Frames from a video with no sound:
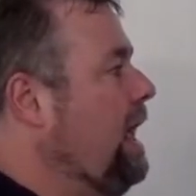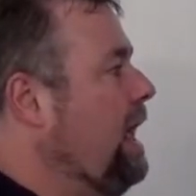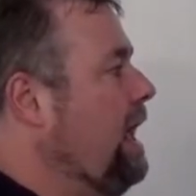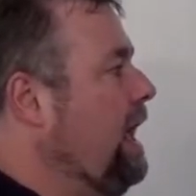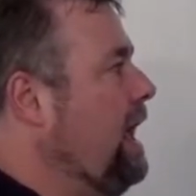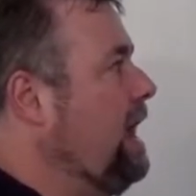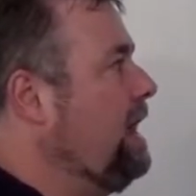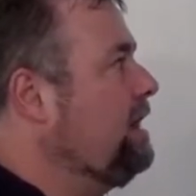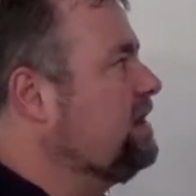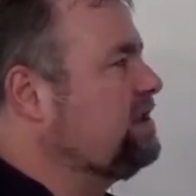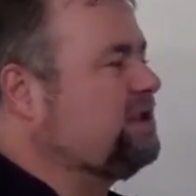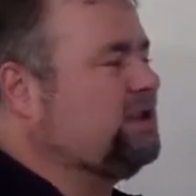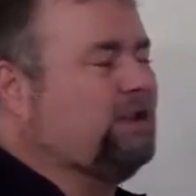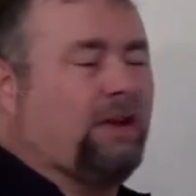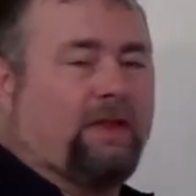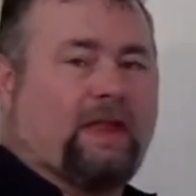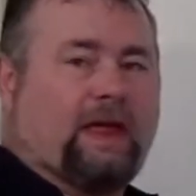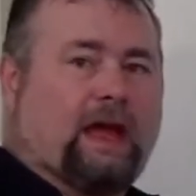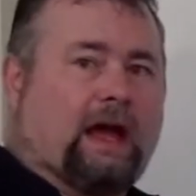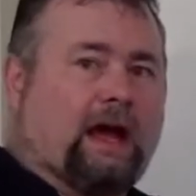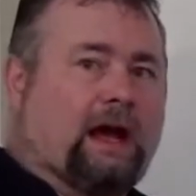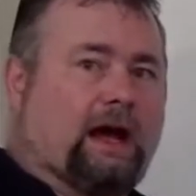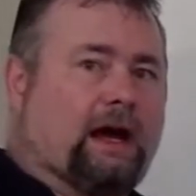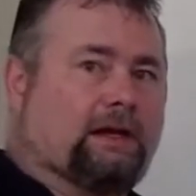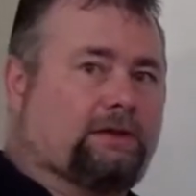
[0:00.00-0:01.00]
and it's not
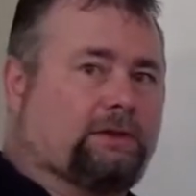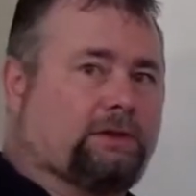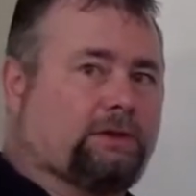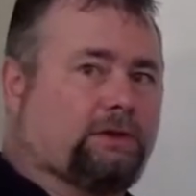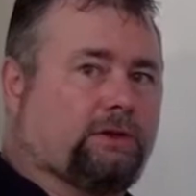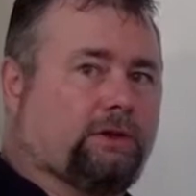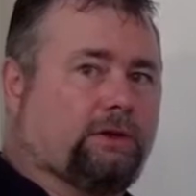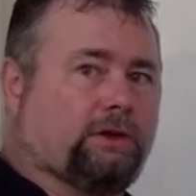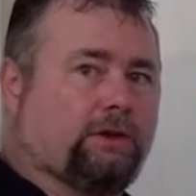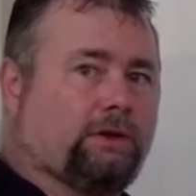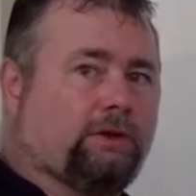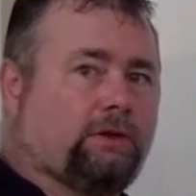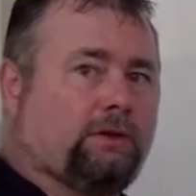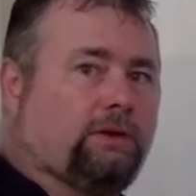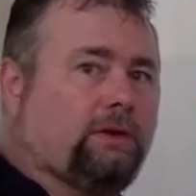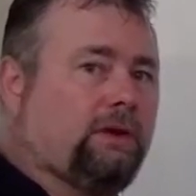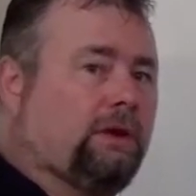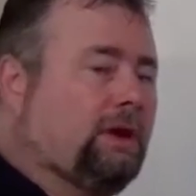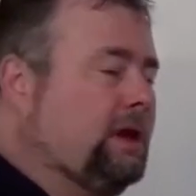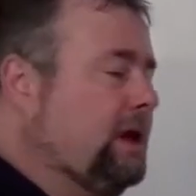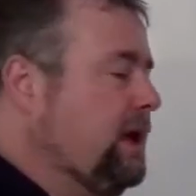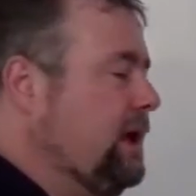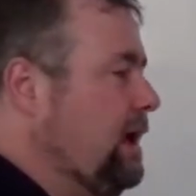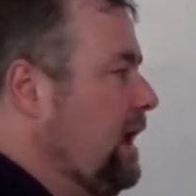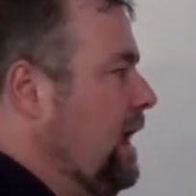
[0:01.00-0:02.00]
that hard to do.
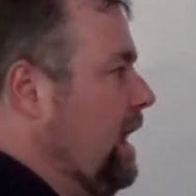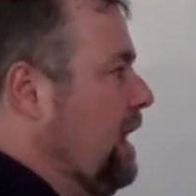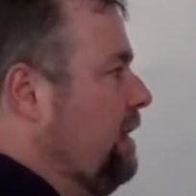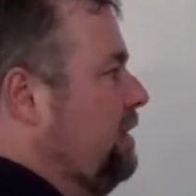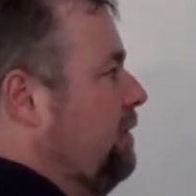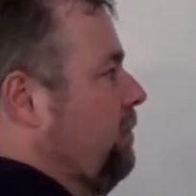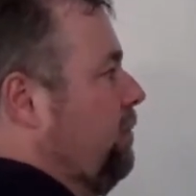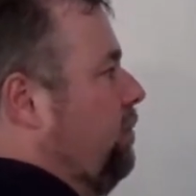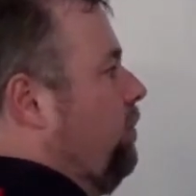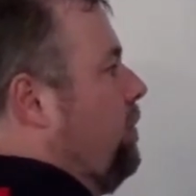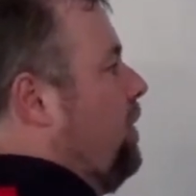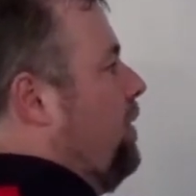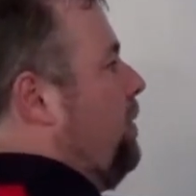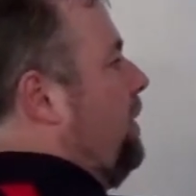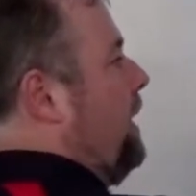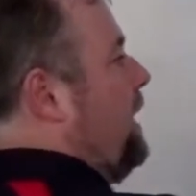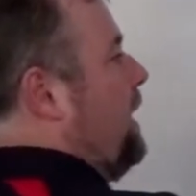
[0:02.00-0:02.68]
And what we're